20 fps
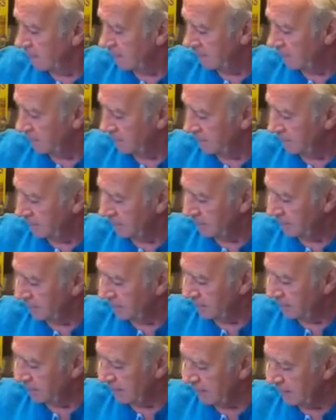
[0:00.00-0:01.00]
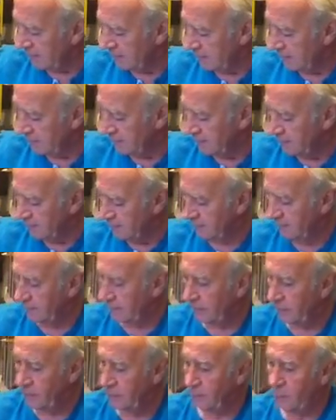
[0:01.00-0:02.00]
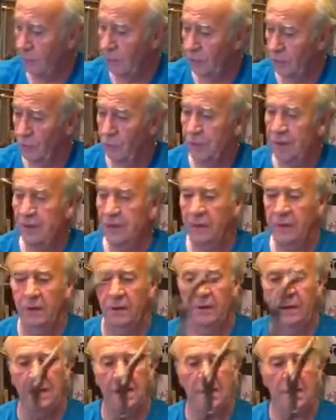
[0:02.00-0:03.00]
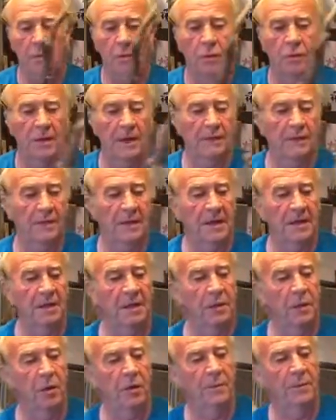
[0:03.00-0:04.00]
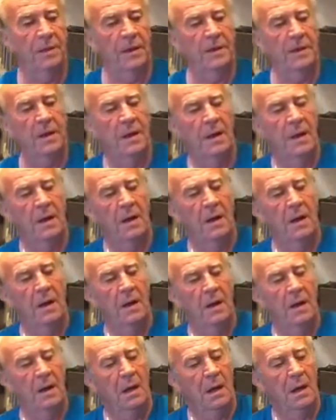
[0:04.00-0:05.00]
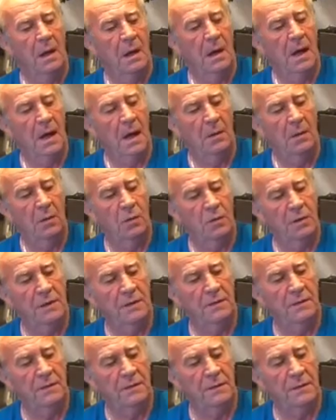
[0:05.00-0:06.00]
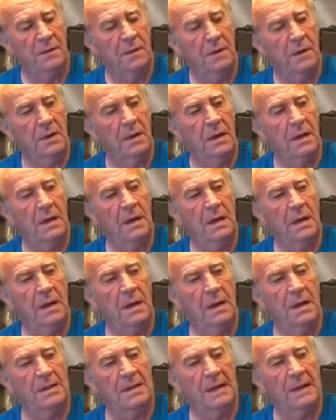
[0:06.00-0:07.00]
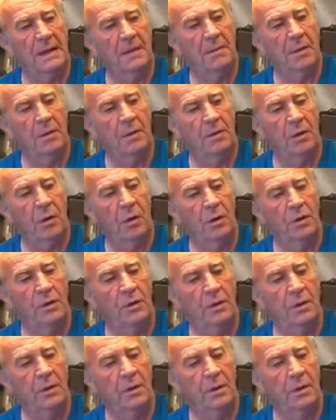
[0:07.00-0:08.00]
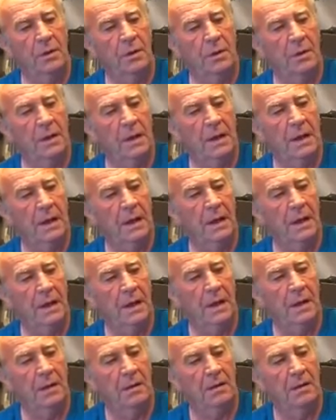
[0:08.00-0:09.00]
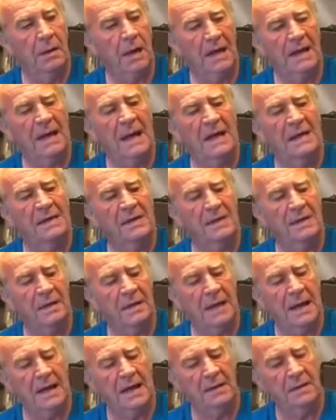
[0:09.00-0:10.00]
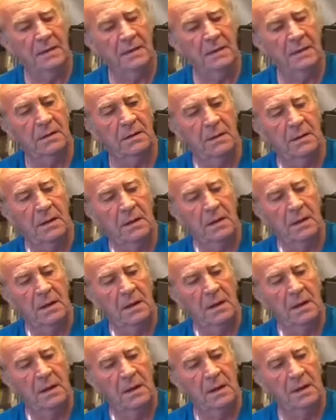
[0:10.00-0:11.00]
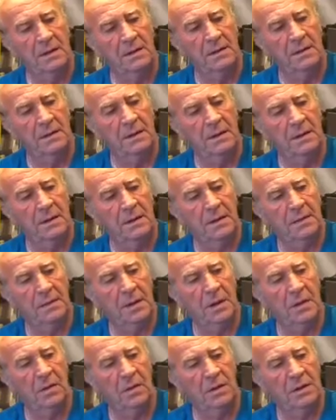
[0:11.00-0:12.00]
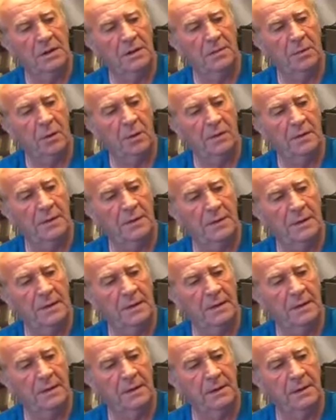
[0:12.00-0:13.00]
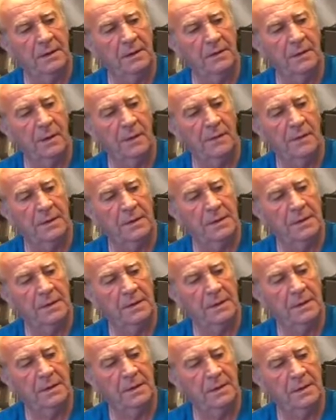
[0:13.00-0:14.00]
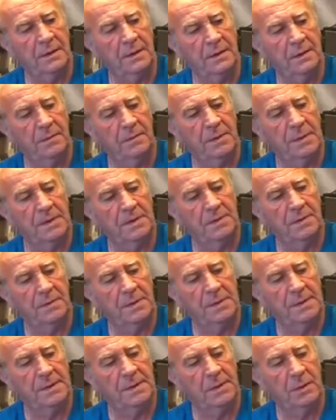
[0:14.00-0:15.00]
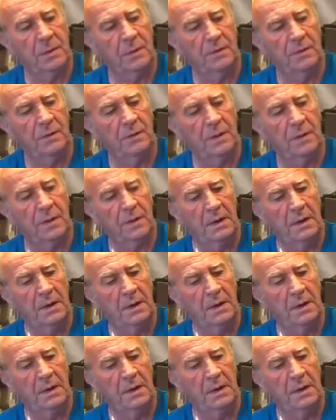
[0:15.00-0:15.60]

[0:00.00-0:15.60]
But they've turned out nice. Well, they're going to turn out nice. I won't give them a clean off, but I will leave a certain amount on. I think it adds to the character, and but I'll clean them off and take the roughest bits and pieces off.